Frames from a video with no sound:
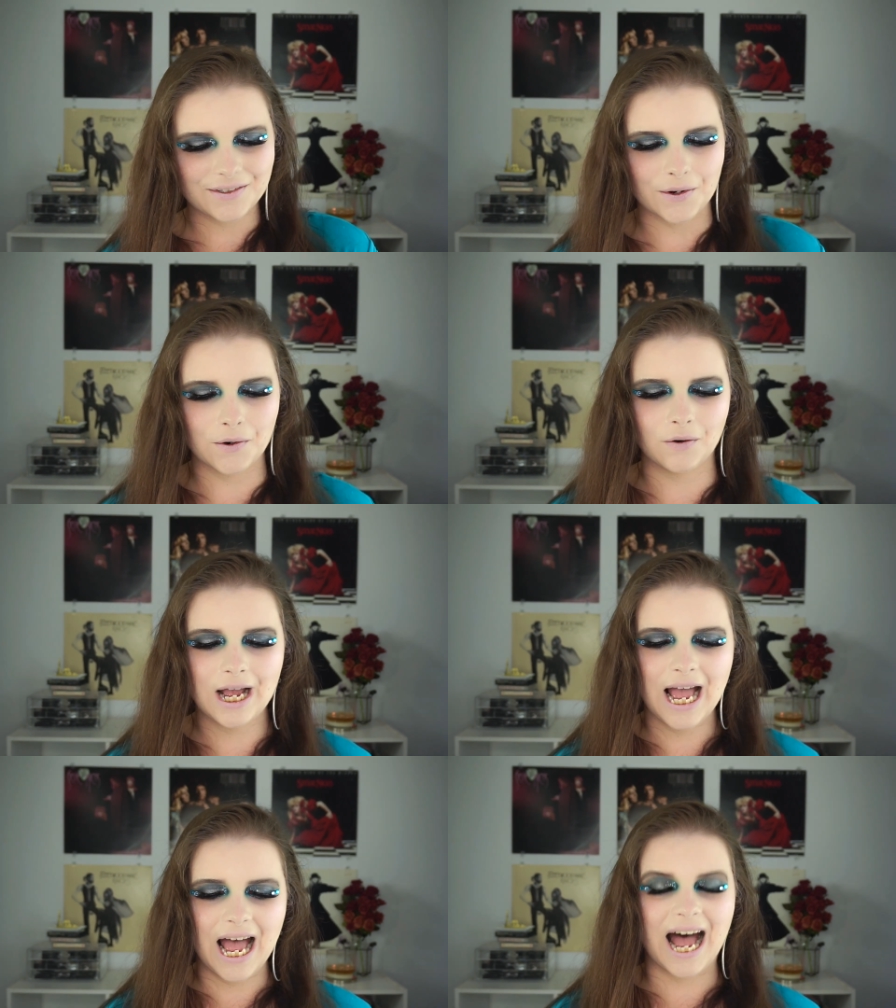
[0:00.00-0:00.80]
so
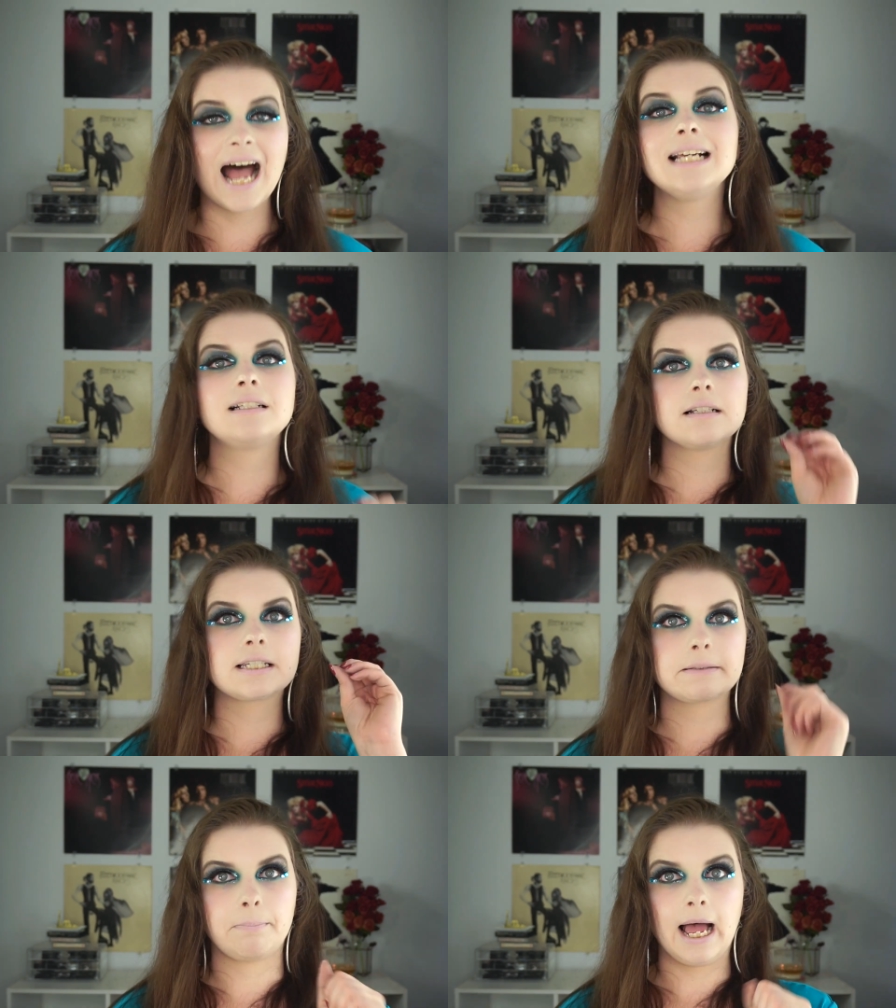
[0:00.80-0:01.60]
I
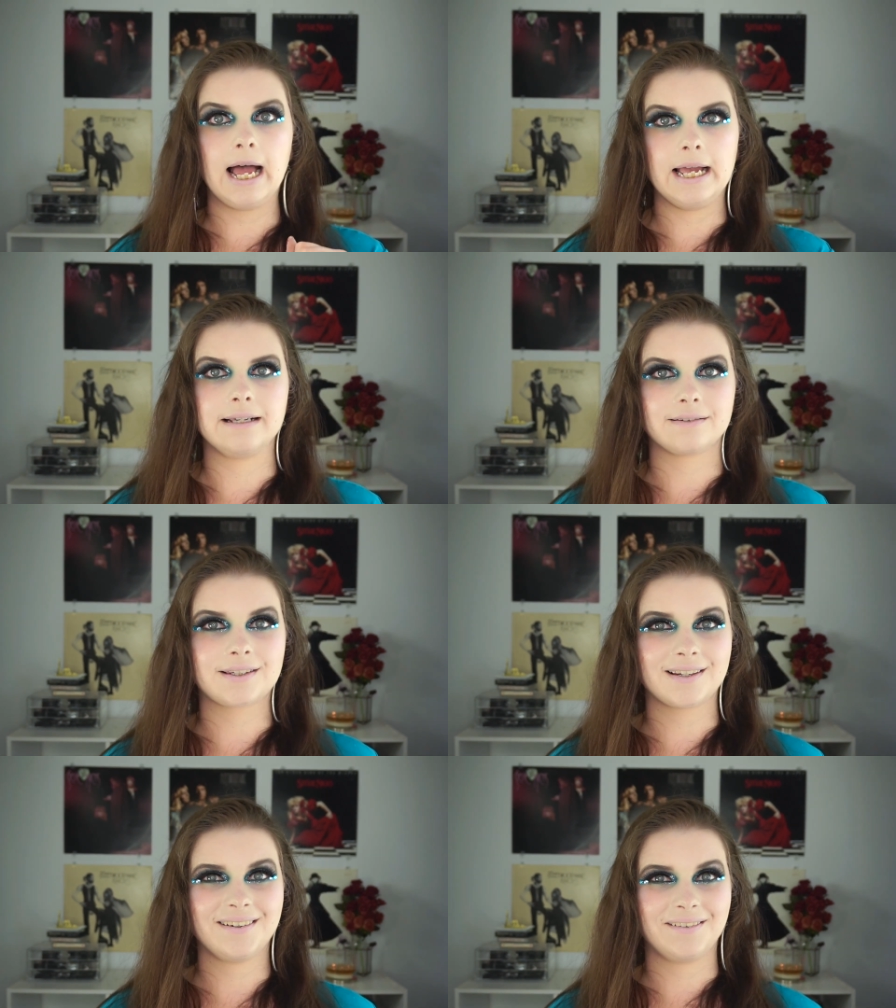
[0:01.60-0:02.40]

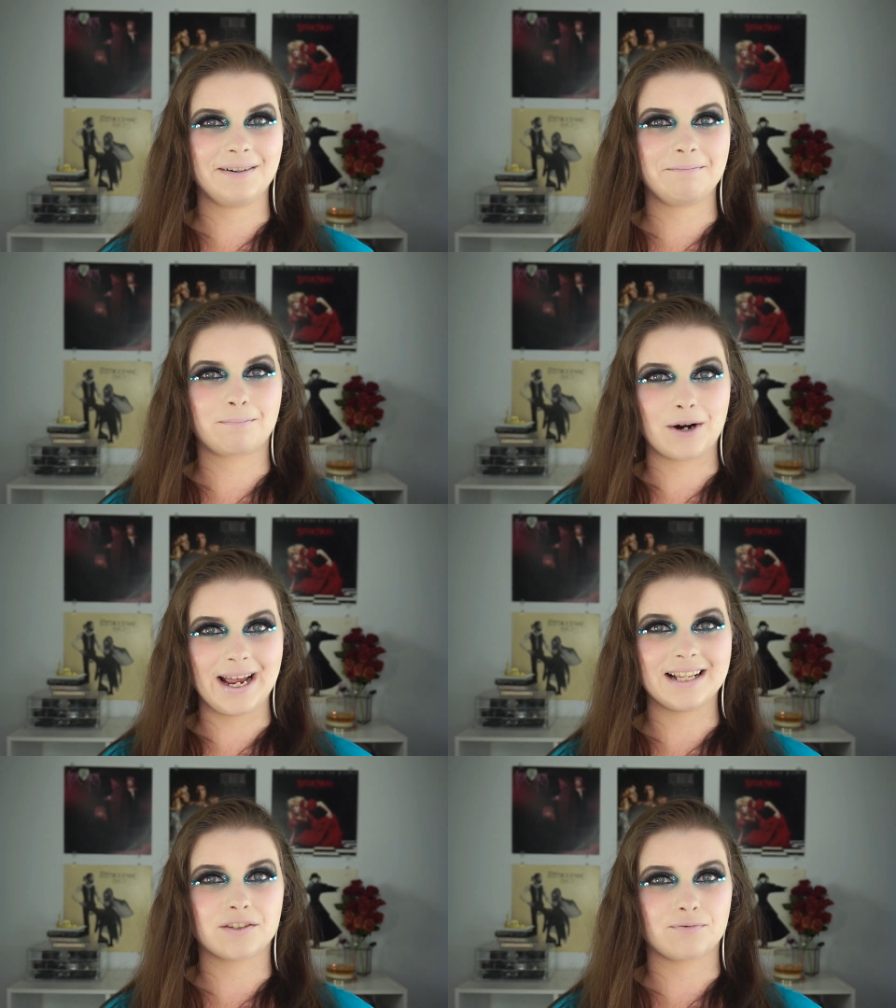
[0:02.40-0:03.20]
despise when
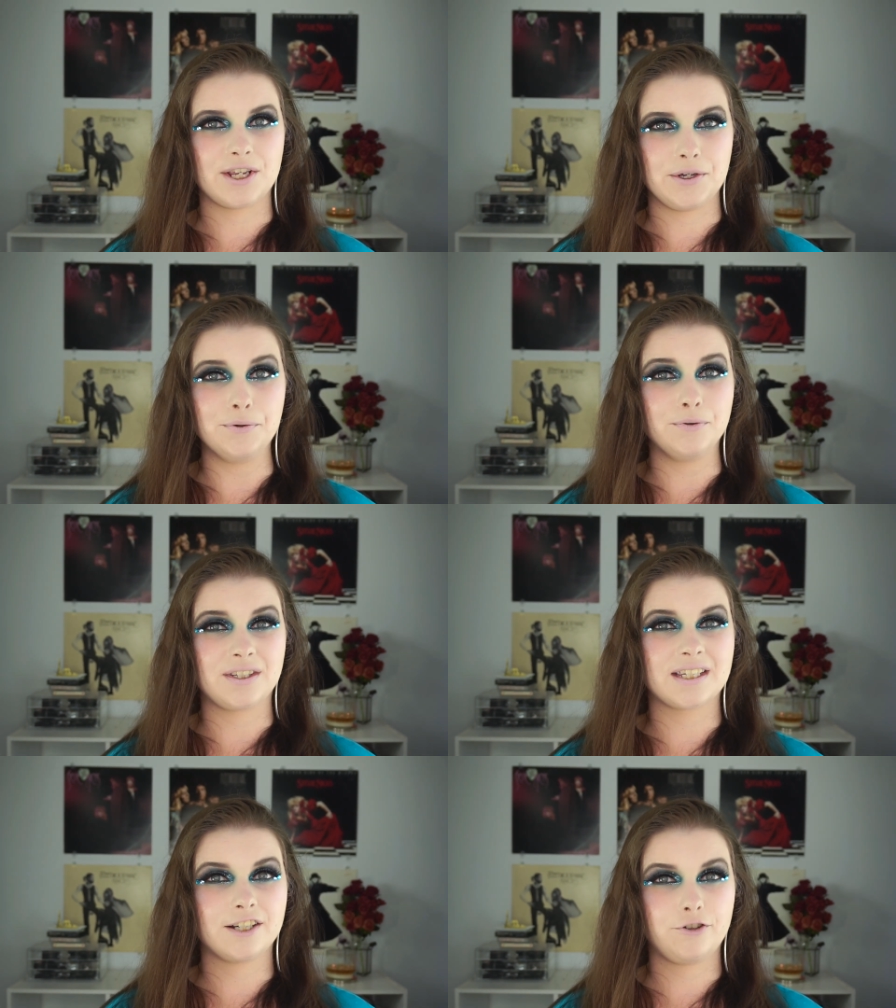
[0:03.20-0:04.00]
brands
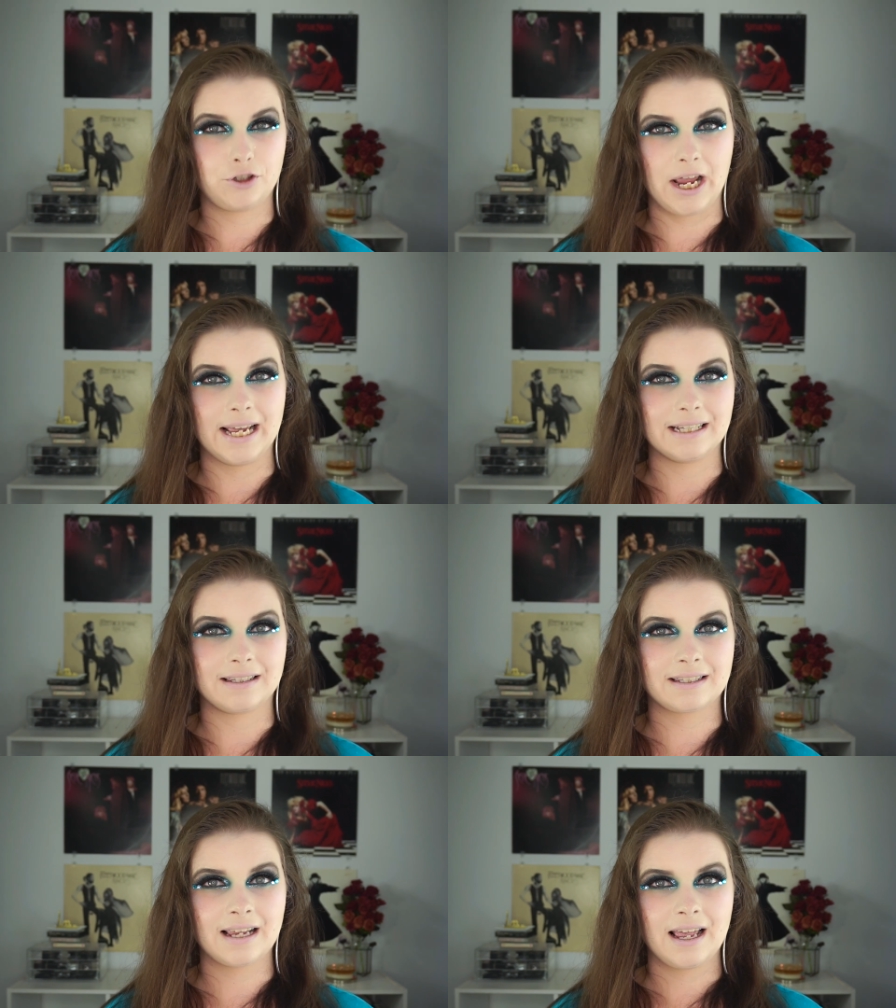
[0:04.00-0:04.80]
reuse
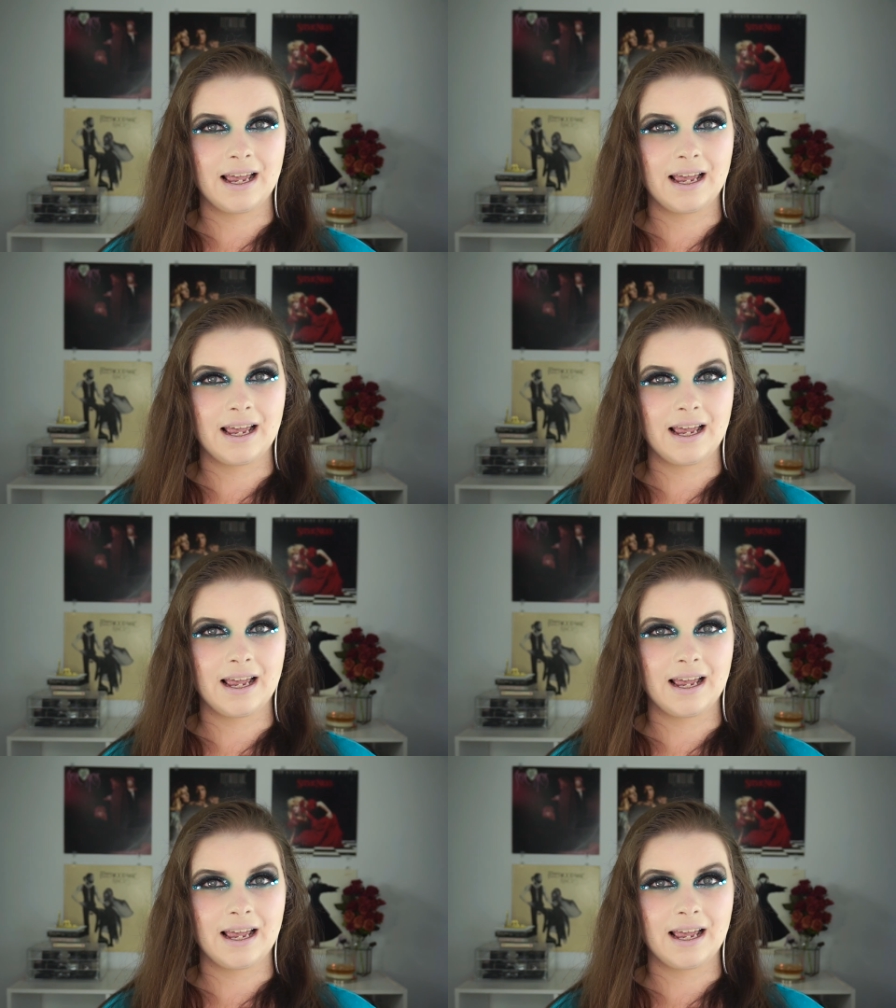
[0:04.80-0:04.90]
shades.